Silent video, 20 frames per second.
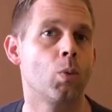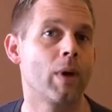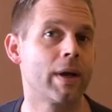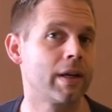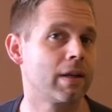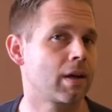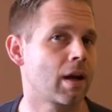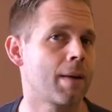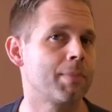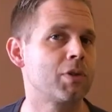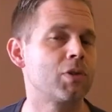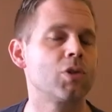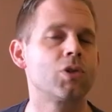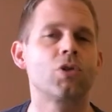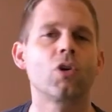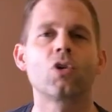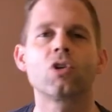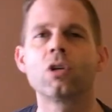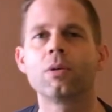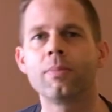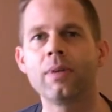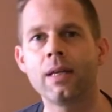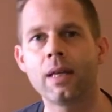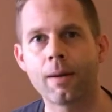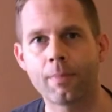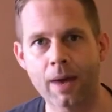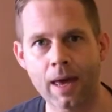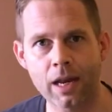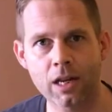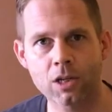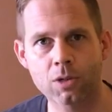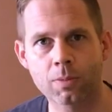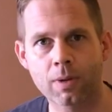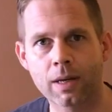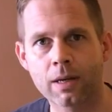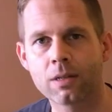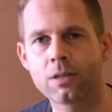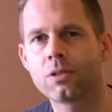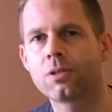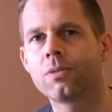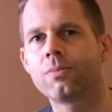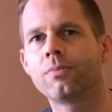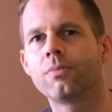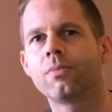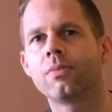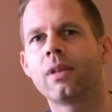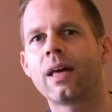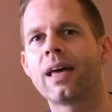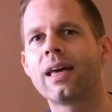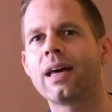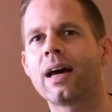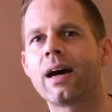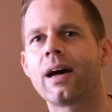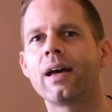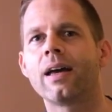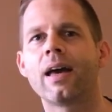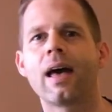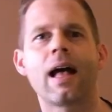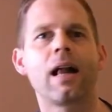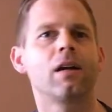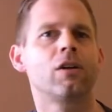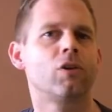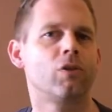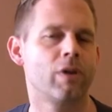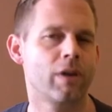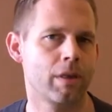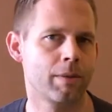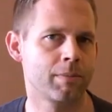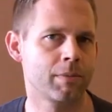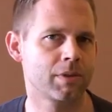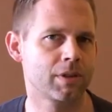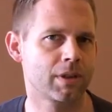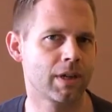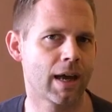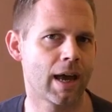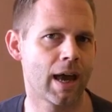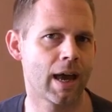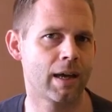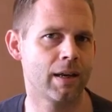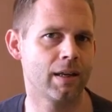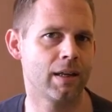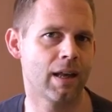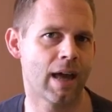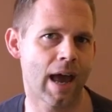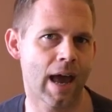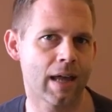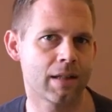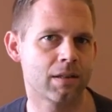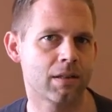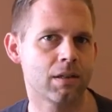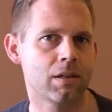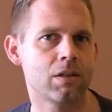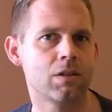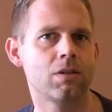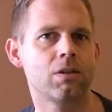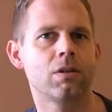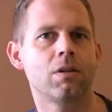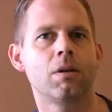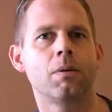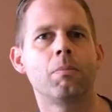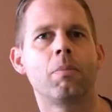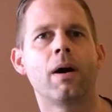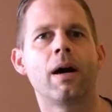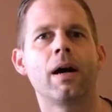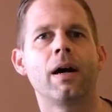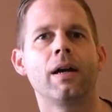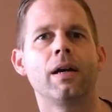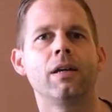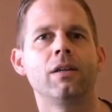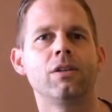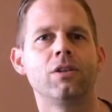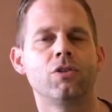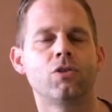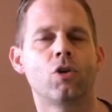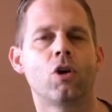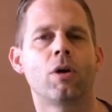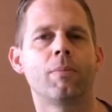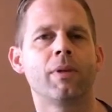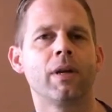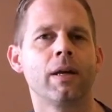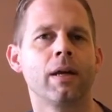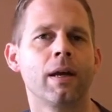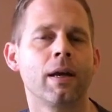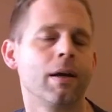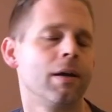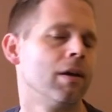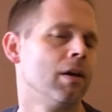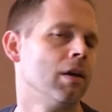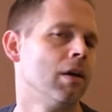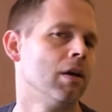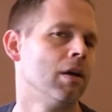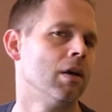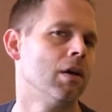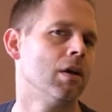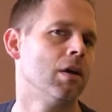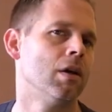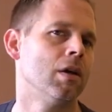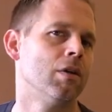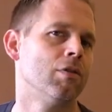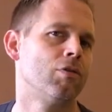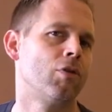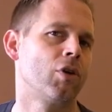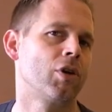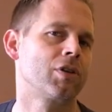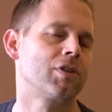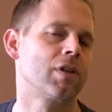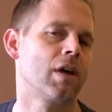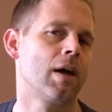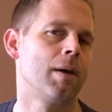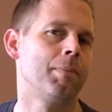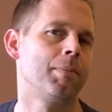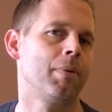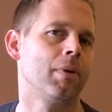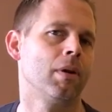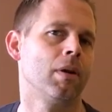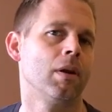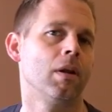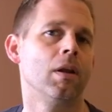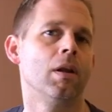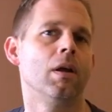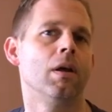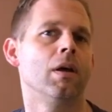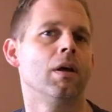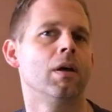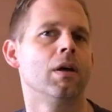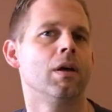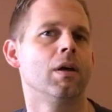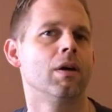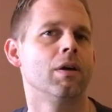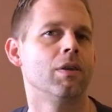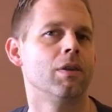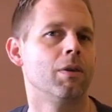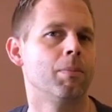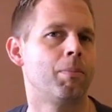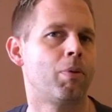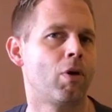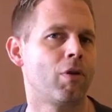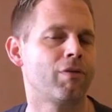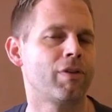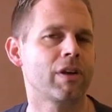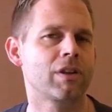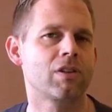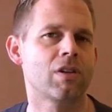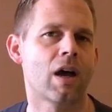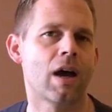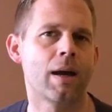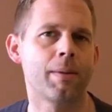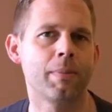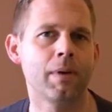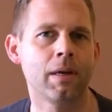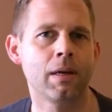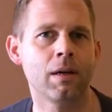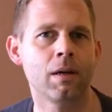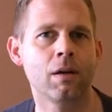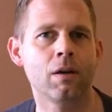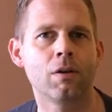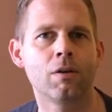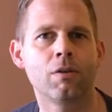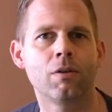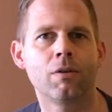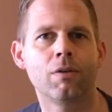When it comes to social media management, AI algorithms can enhance it by determining, for example, the perfect timing